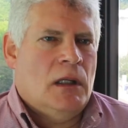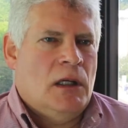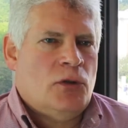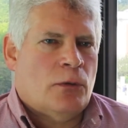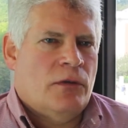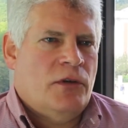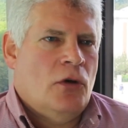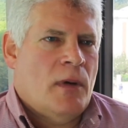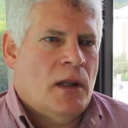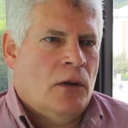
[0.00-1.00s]
The initial
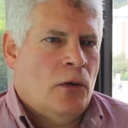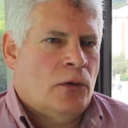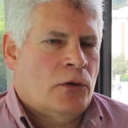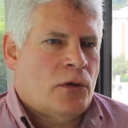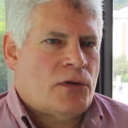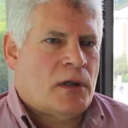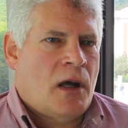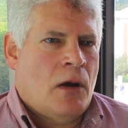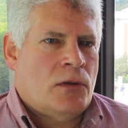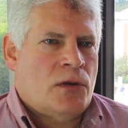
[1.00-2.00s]
review by the local
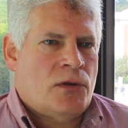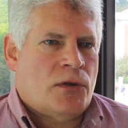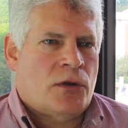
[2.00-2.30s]
neuropsychologist